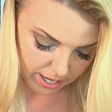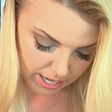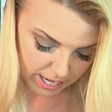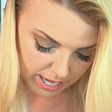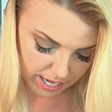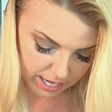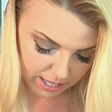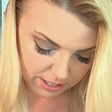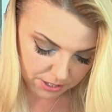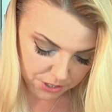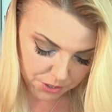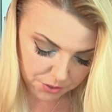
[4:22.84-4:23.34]

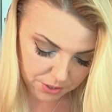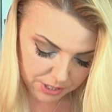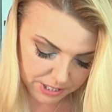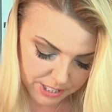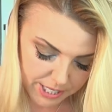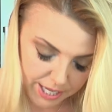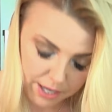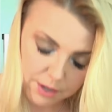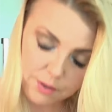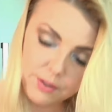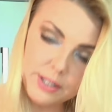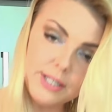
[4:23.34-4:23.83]
And you can
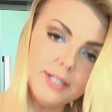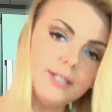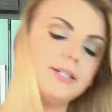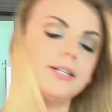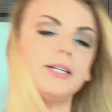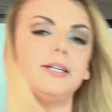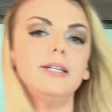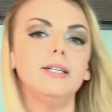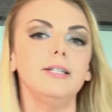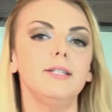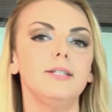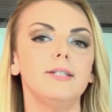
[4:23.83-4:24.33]
take out the
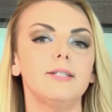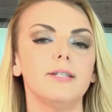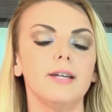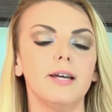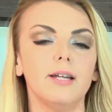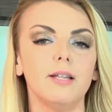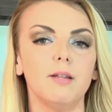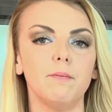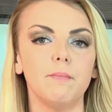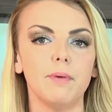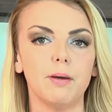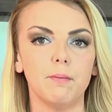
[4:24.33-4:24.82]
seeds
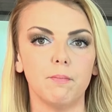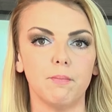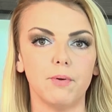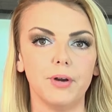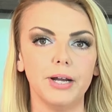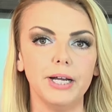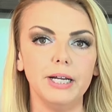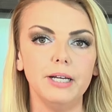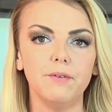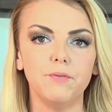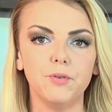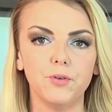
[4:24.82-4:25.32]
and the
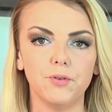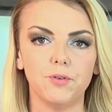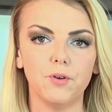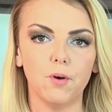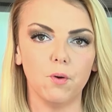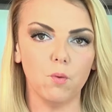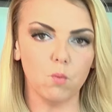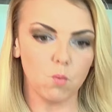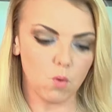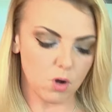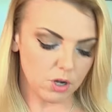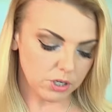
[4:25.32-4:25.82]
membrane if you
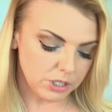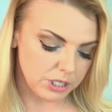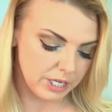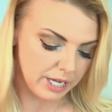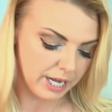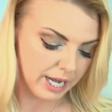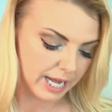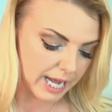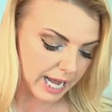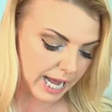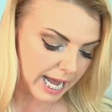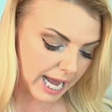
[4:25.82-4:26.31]
don't want
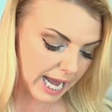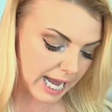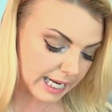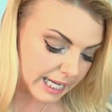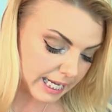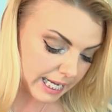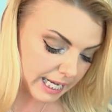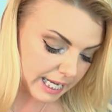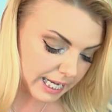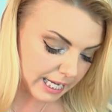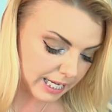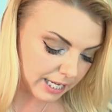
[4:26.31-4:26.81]

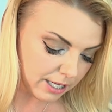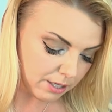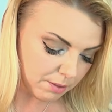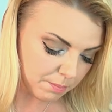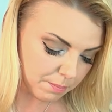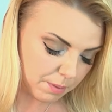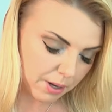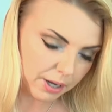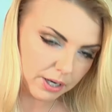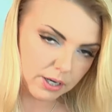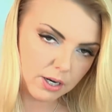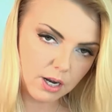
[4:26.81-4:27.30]
any heat,
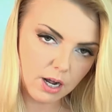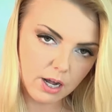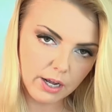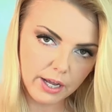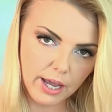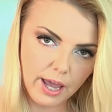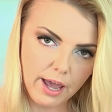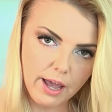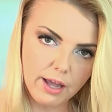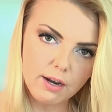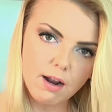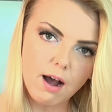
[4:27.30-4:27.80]
but
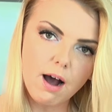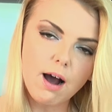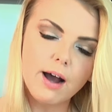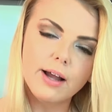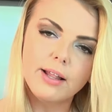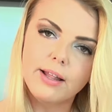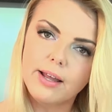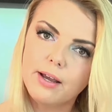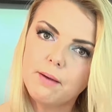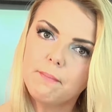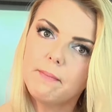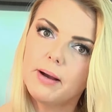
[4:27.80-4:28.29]
again, I
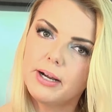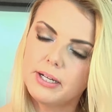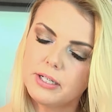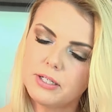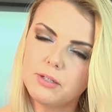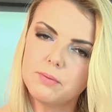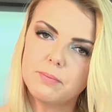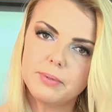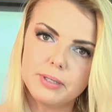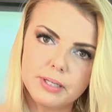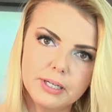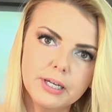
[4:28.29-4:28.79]
like mine
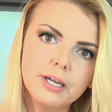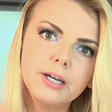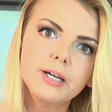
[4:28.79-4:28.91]
to be